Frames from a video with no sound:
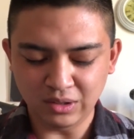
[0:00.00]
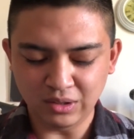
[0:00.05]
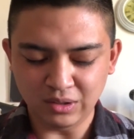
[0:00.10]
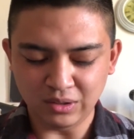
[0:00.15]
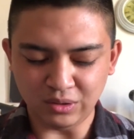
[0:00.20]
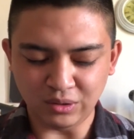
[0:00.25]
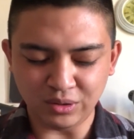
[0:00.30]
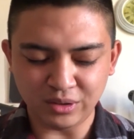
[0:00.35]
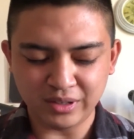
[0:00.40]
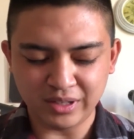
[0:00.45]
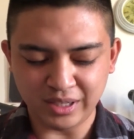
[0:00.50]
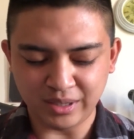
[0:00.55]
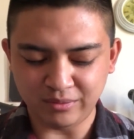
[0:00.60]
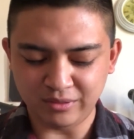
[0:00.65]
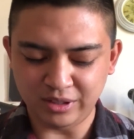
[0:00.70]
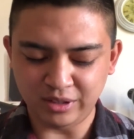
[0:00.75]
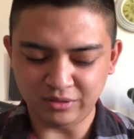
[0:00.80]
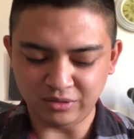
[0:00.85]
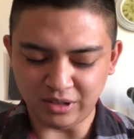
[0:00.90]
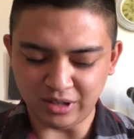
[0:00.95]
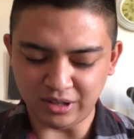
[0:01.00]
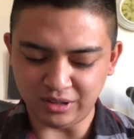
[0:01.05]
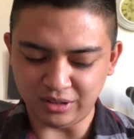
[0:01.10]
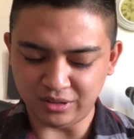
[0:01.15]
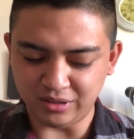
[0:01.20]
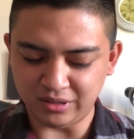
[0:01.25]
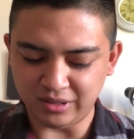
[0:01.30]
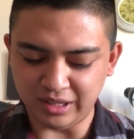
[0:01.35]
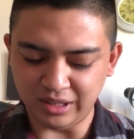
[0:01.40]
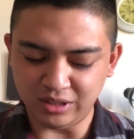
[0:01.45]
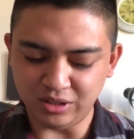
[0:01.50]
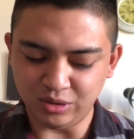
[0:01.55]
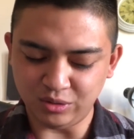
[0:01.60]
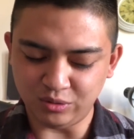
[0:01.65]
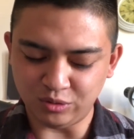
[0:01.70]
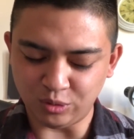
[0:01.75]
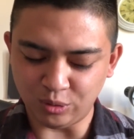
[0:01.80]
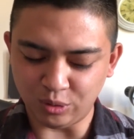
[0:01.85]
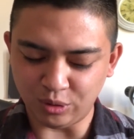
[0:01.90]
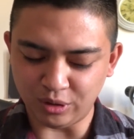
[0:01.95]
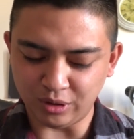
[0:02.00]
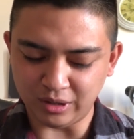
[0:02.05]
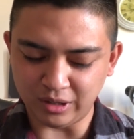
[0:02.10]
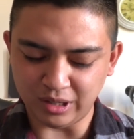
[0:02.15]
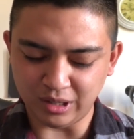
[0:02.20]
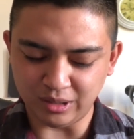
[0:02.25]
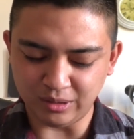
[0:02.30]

Lord Heavenly Father, thank you for